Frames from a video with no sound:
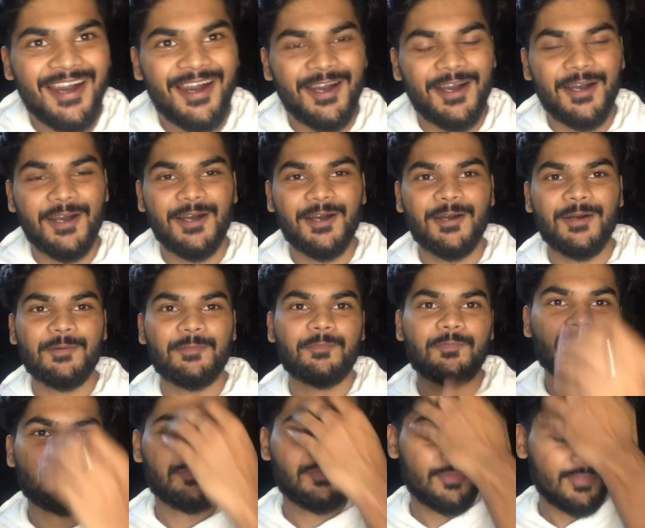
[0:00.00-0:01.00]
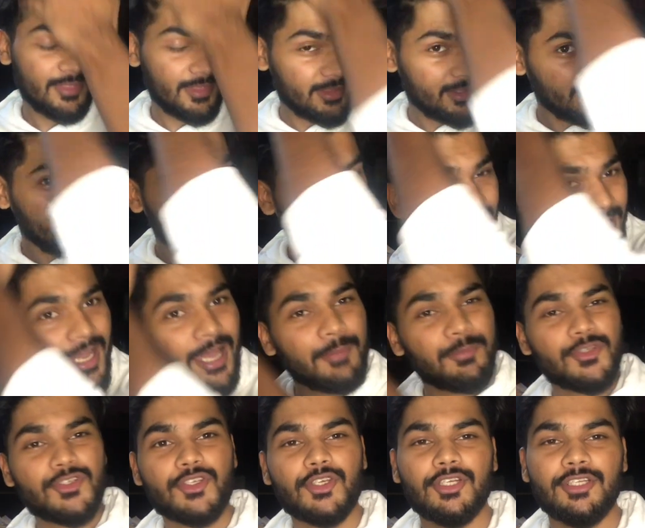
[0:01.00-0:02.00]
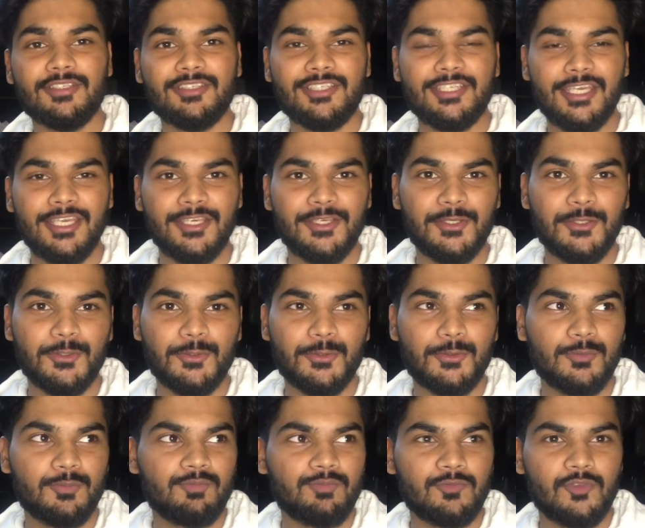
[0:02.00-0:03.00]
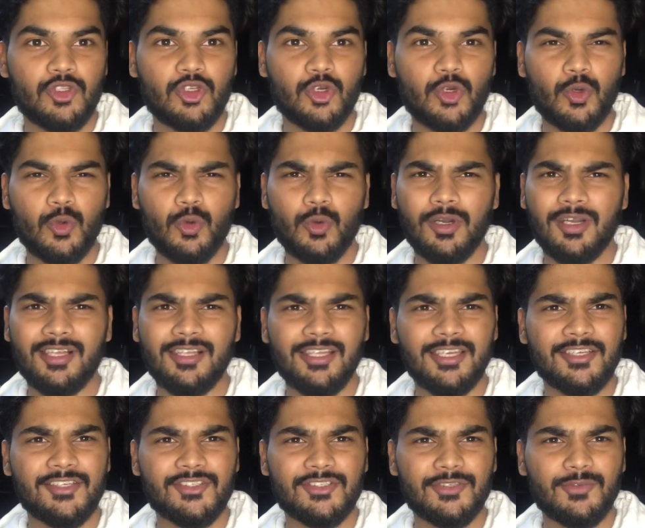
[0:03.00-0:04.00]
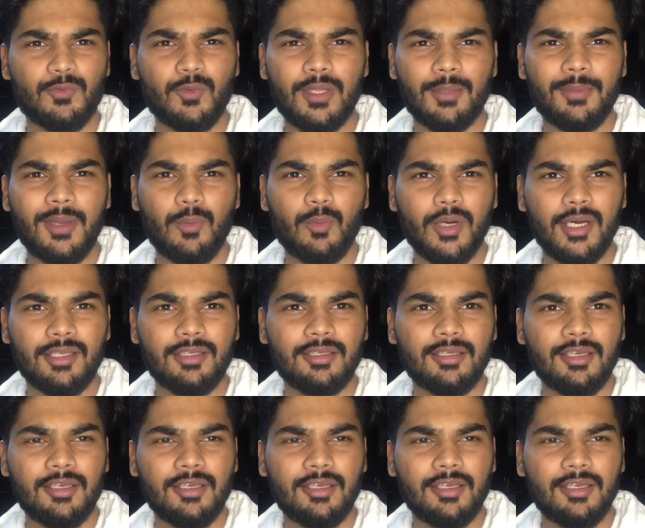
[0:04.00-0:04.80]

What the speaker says: Um, I'm just gonna take you through a collection one by one.